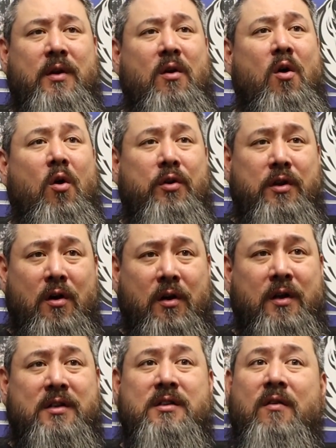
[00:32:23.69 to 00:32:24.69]
They're all
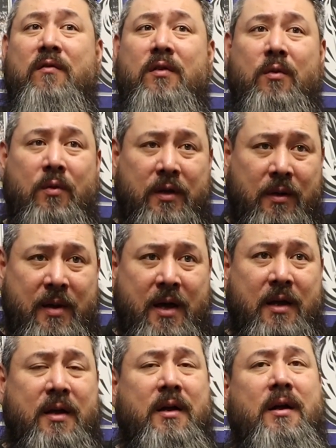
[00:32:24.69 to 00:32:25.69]
young except for the running
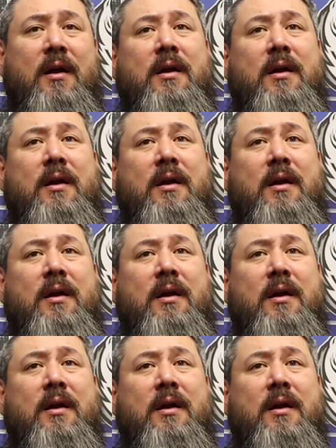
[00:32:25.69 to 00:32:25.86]
back,